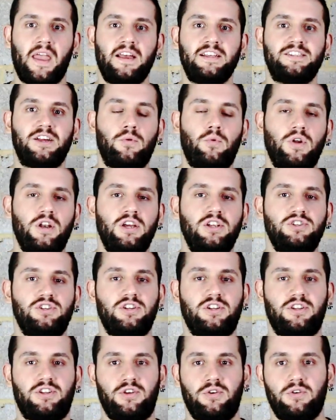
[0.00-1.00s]
So
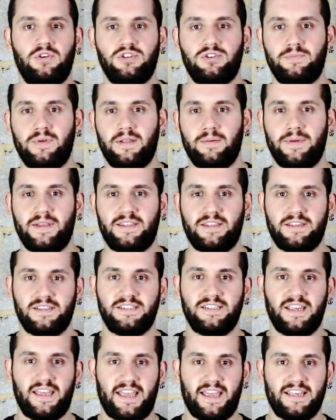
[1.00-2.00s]
100 to 200
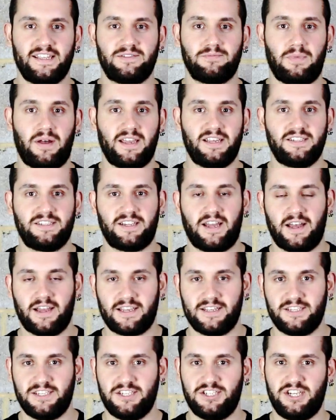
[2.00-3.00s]
millimeters is my
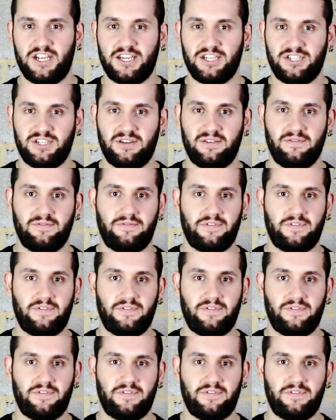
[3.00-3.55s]
target suggestion